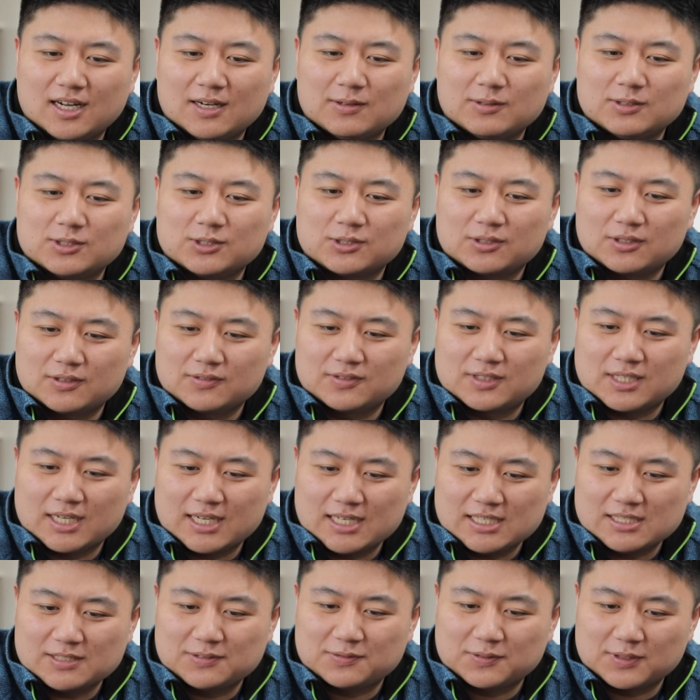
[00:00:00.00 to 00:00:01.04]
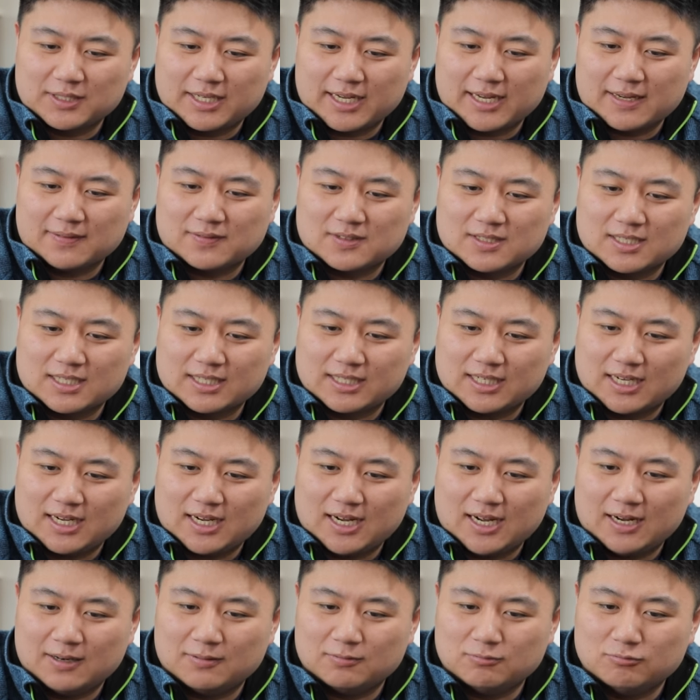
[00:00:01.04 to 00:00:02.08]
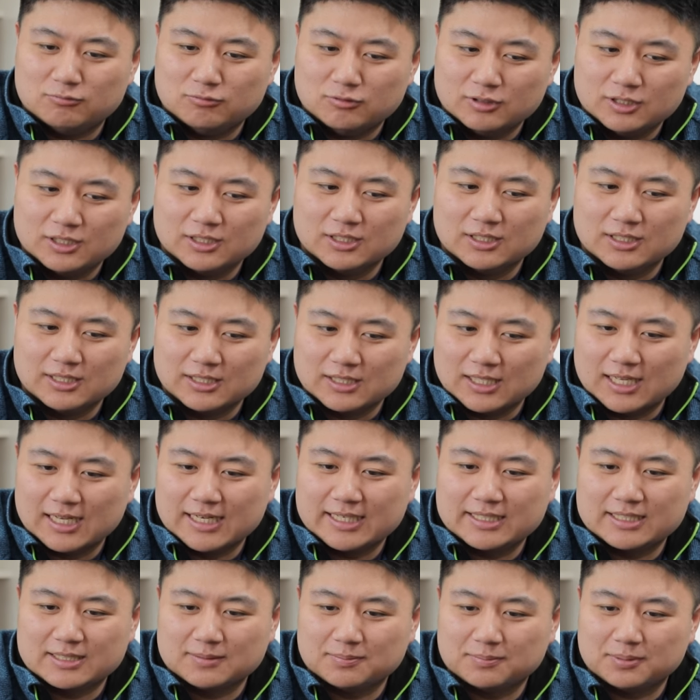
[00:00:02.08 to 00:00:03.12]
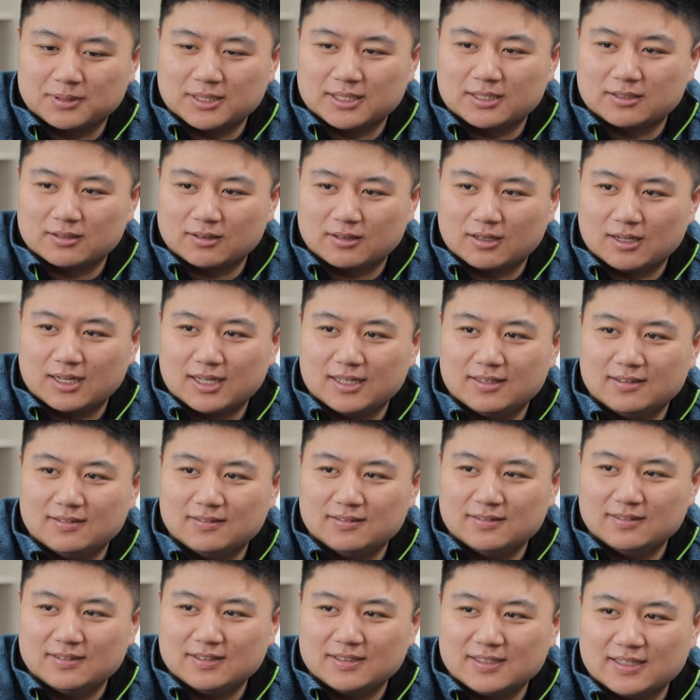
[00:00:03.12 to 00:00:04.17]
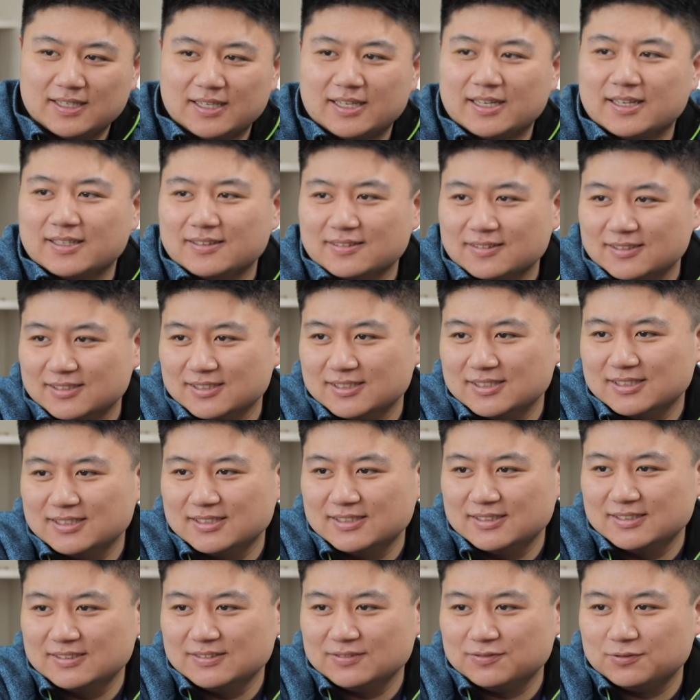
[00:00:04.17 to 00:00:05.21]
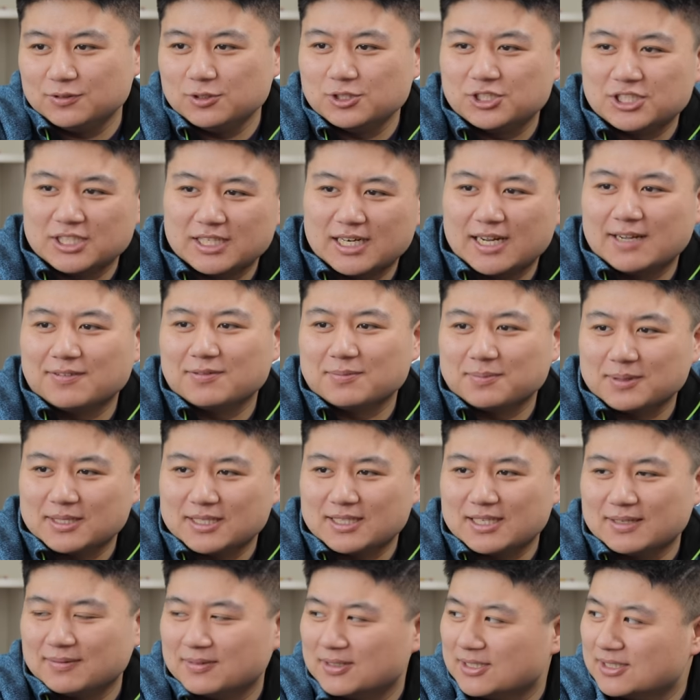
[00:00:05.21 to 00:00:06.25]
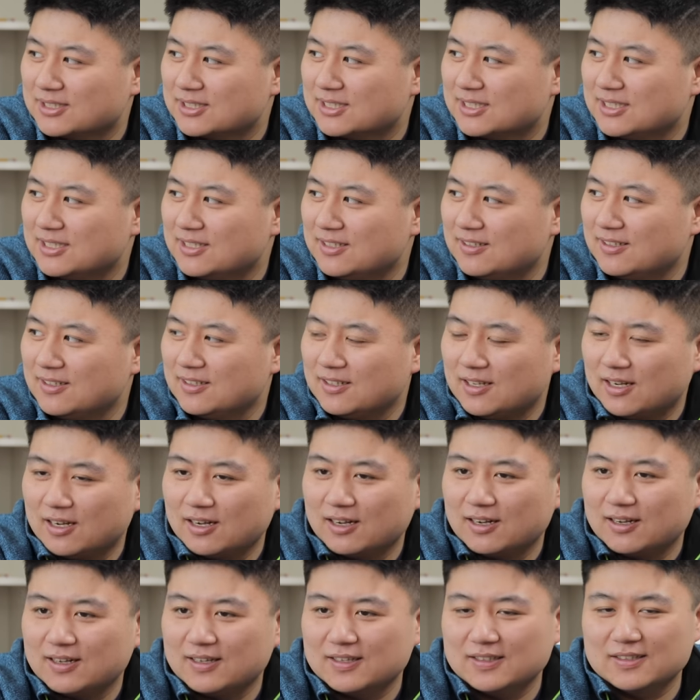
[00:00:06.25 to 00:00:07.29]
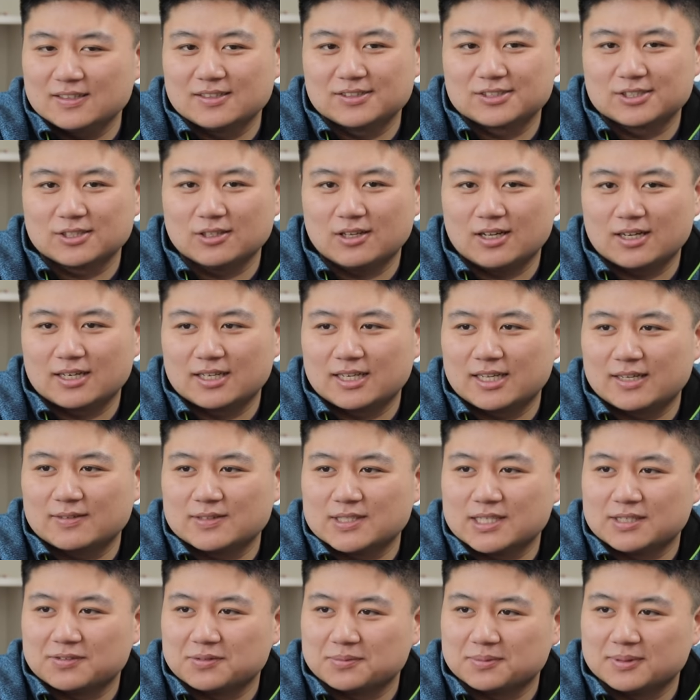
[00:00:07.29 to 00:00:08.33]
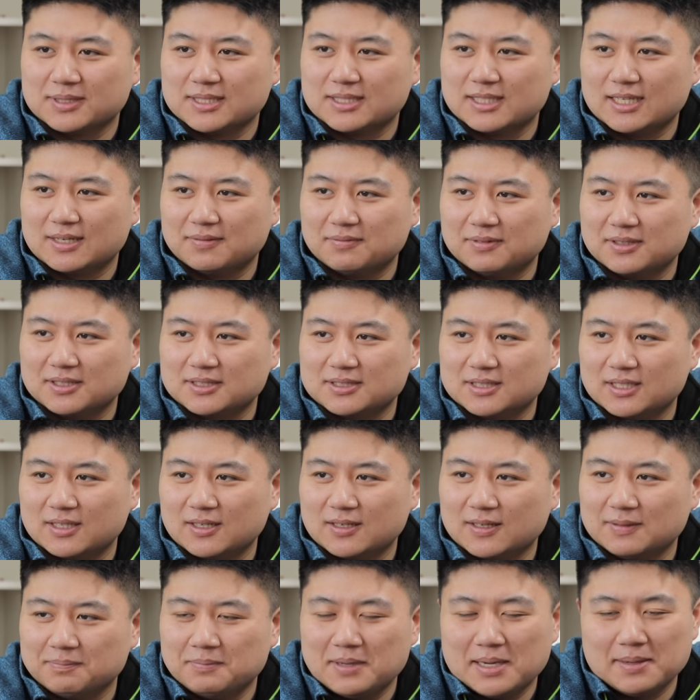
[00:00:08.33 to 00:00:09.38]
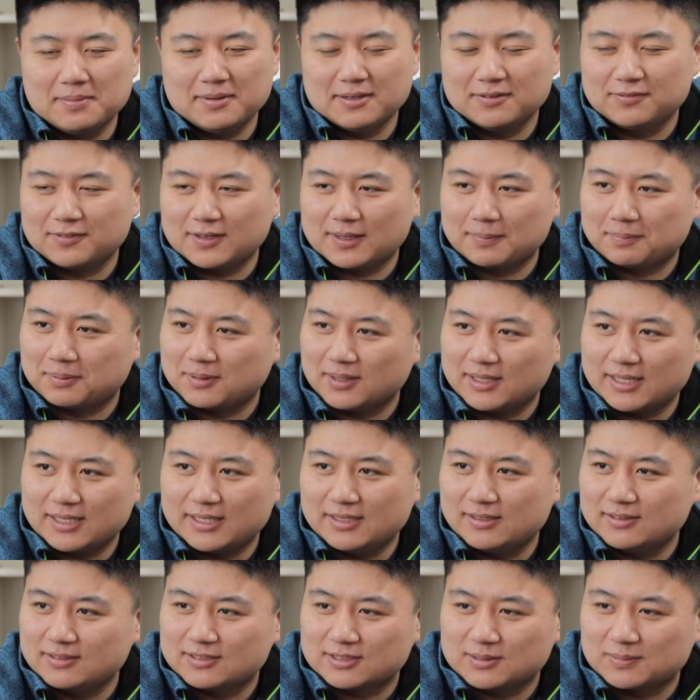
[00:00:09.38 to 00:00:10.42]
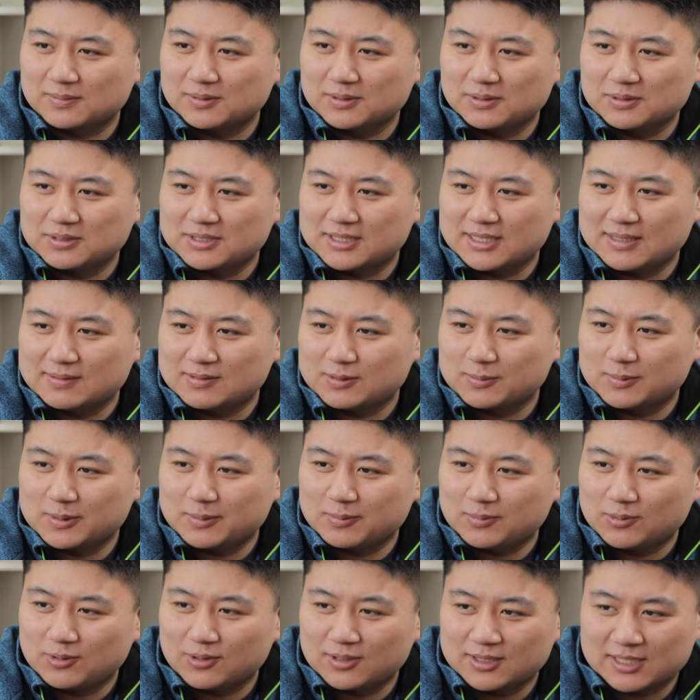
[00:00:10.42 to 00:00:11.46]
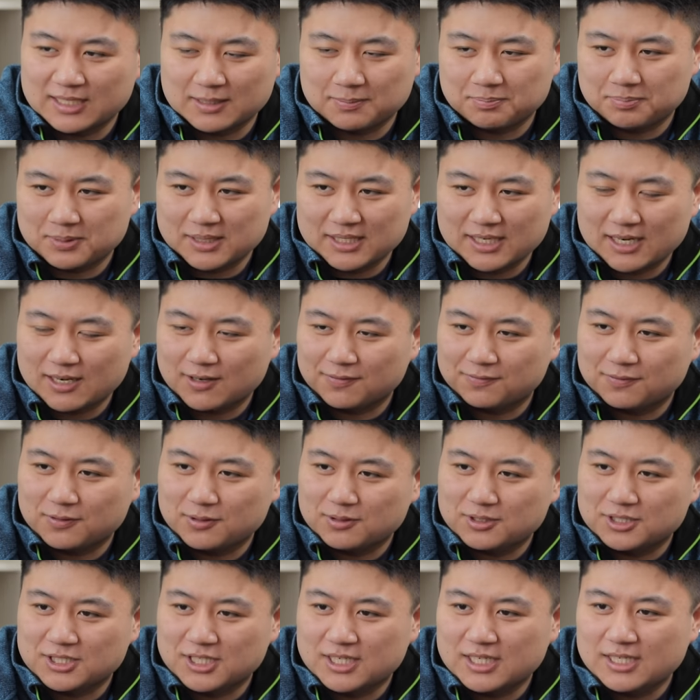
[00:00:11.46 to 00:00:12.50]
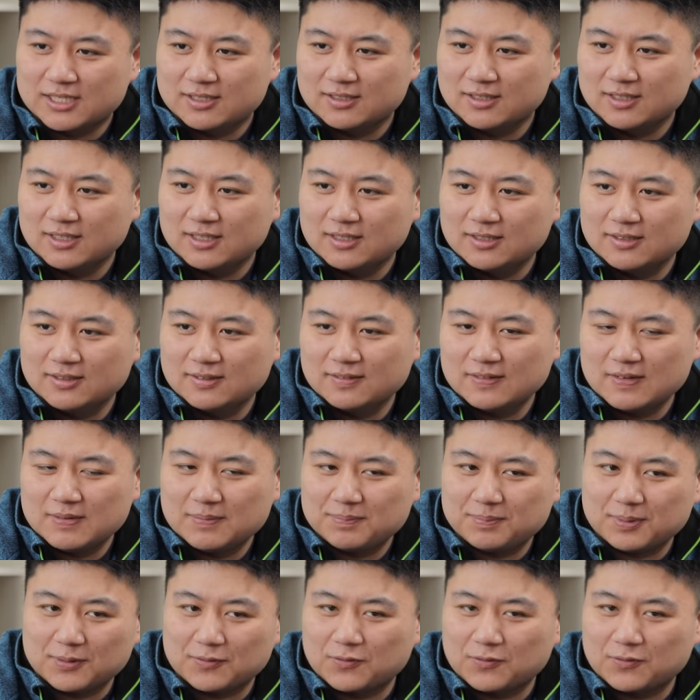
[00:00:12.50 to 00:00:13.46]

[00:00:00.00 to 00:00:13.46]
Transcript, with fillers: I reserve tens for games like I really liked and played a lot, and Food Chain I haven't played that much. Uh, there's a lot of games I haven't played that much. Uh, mm-hmm. maybe if I played some of those games a bit more, they'd beat out Food Chain. Mm-hmm.